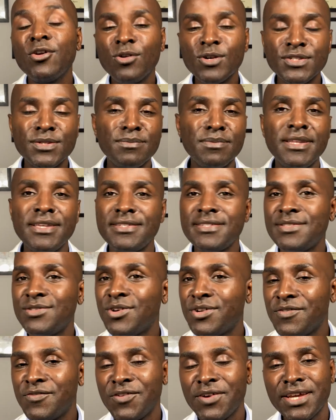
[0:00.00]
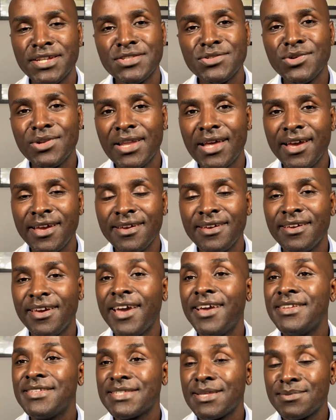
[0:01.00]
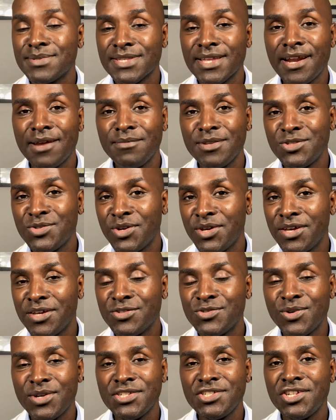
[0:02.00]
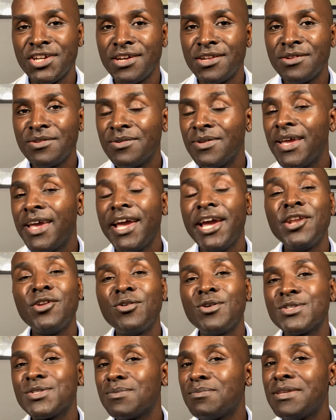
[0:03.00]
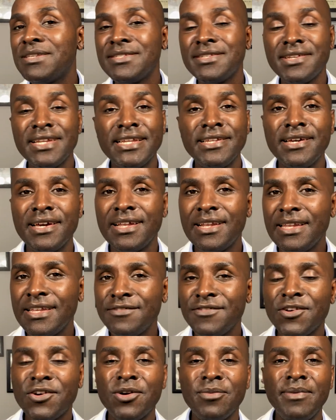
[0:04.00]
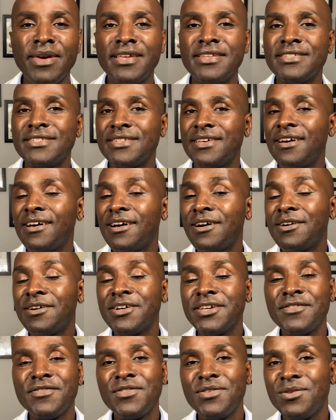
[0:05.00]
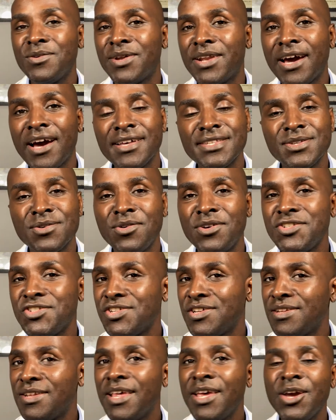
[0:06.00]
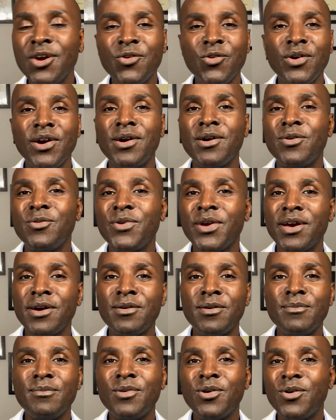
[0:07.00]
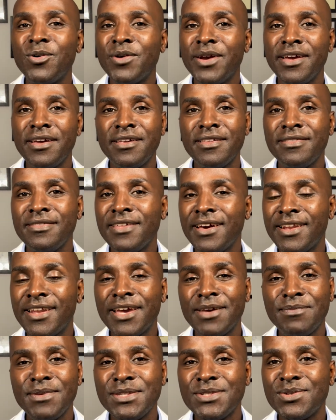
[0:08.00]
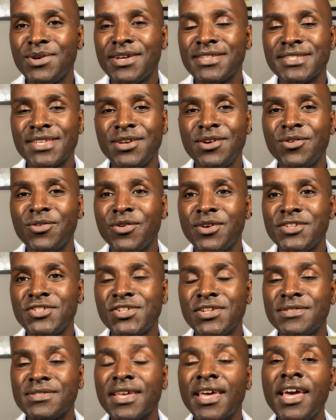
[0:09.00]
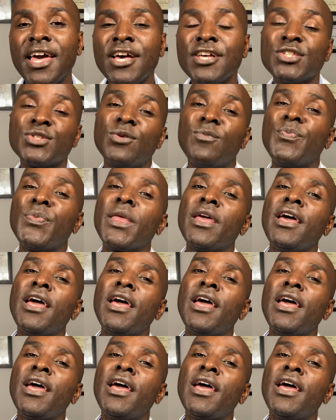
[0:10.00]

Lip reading: also, please don't forget to like and subscribe to our channel, and also please leave comment if you want to ask questions. Well, we are more than happy to answer your questions. So